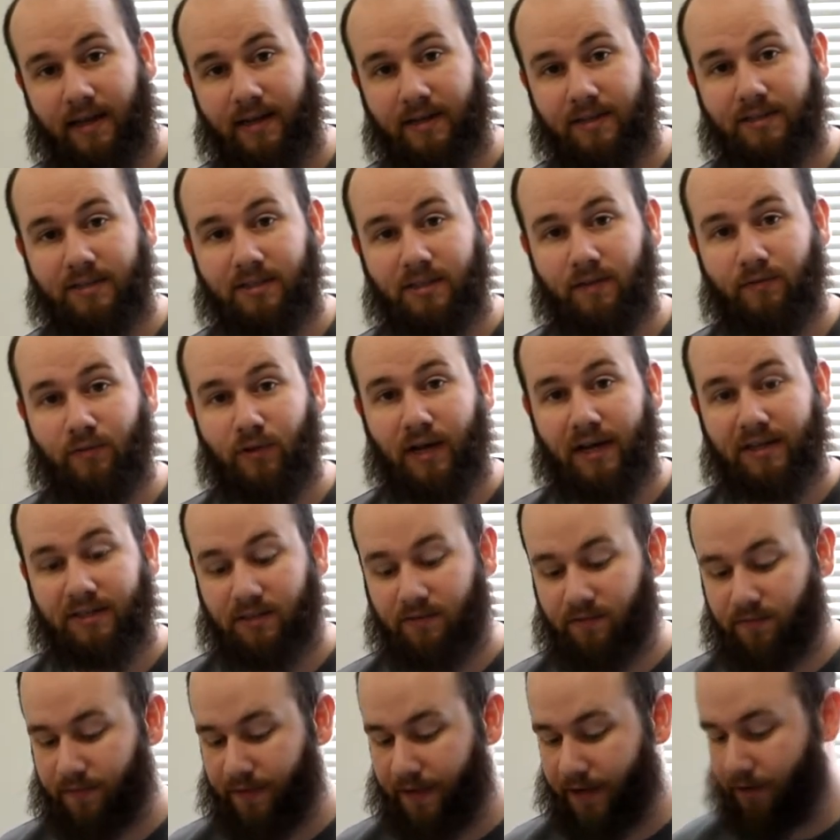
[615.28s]
and see if you guys
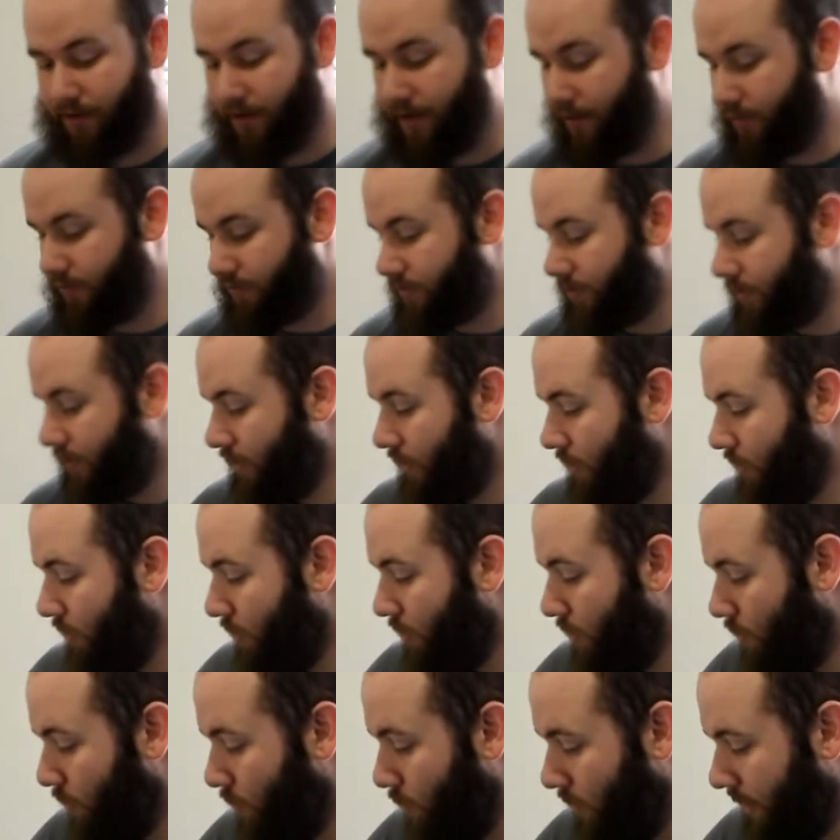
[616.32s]
can figure out
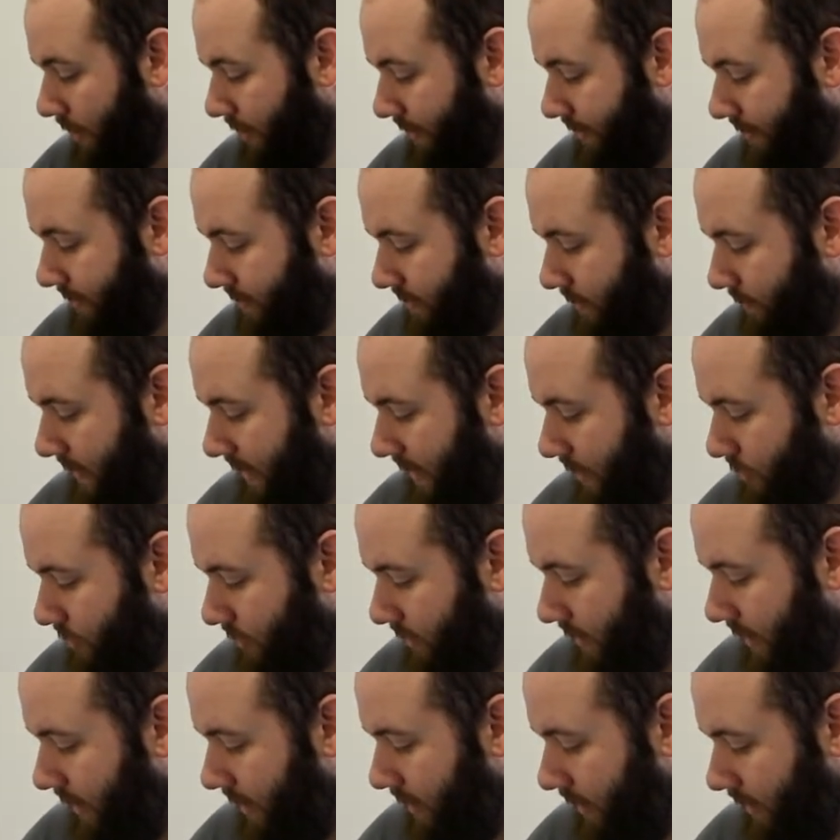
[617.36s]
what it is I'm
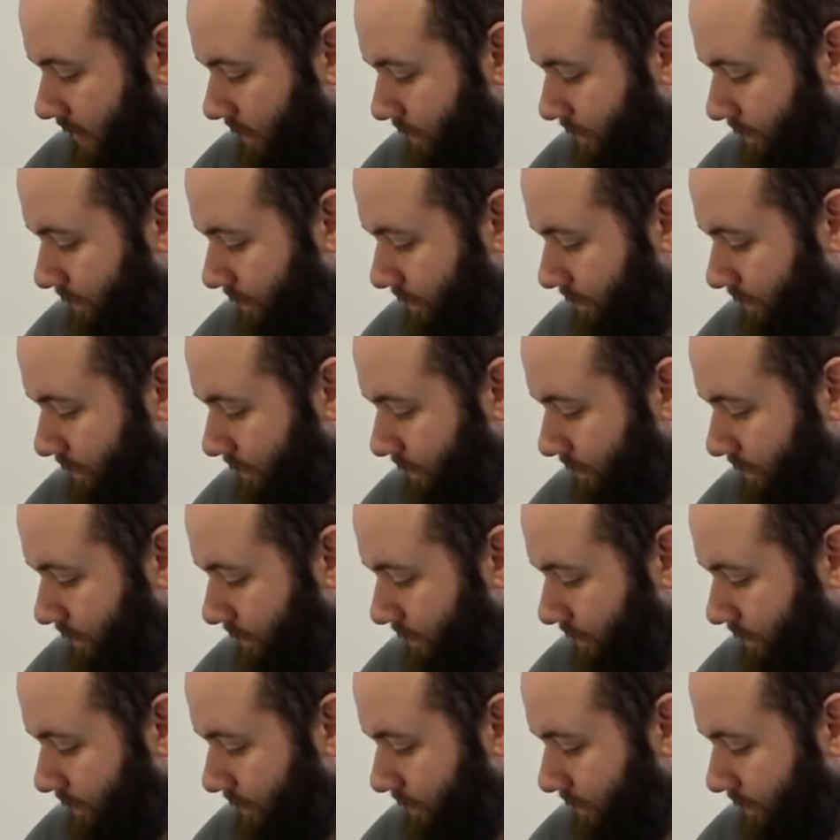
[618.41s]
actually getting.